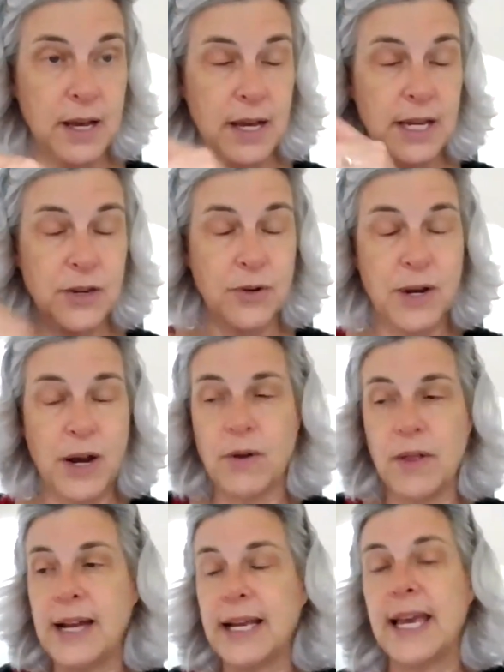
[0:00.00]
in your
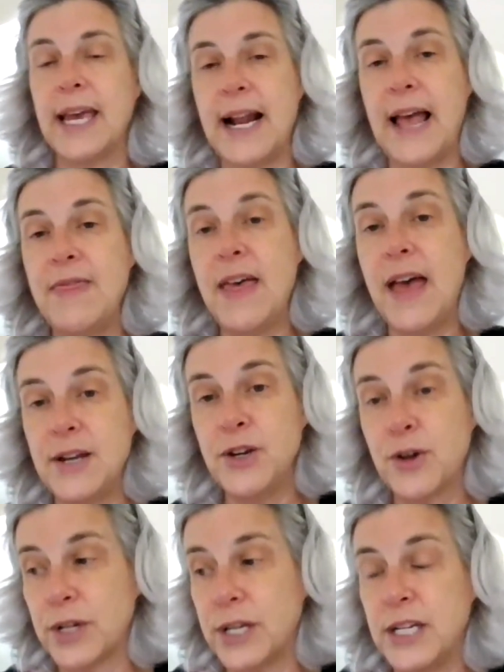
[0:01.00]
Carolina kit, and then
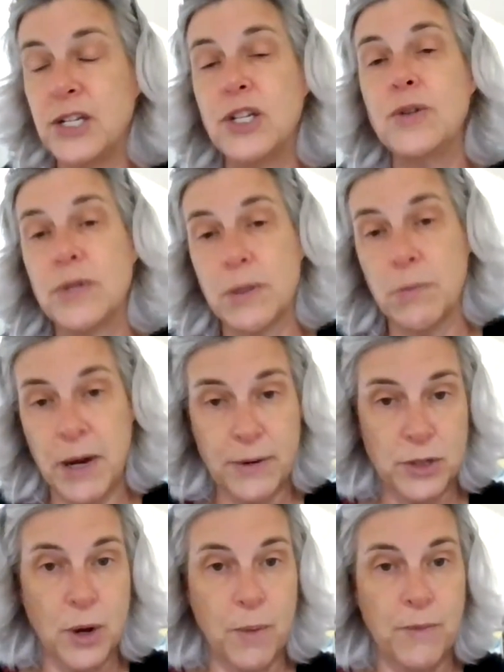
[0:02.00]
you're going to need to use the
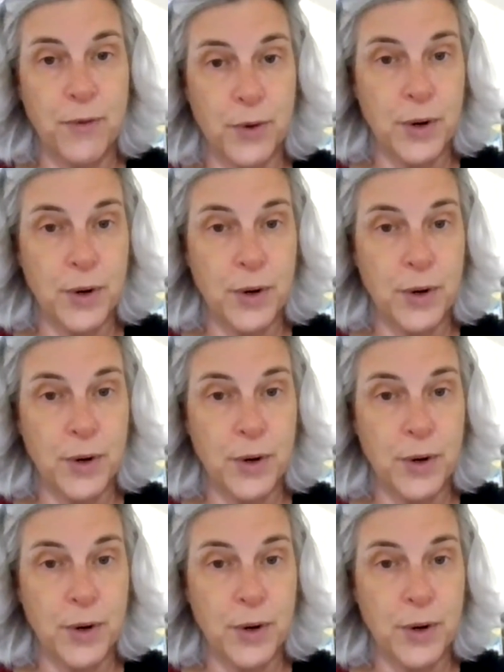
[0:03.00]
microscope